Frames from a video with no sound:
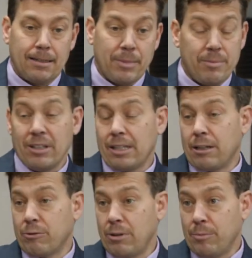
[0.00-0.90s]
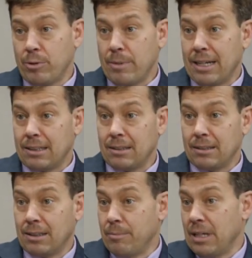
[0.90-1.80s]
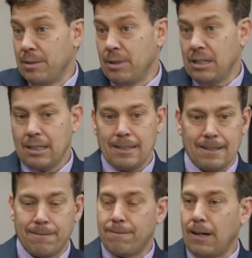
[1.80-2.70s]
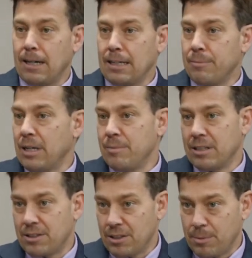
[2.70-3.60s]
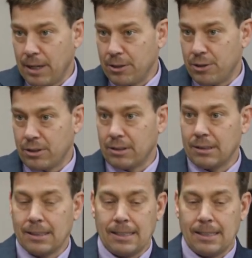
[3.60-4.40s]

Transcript: maybe a letter of reprimand. It may be a fine. It may be a suspension.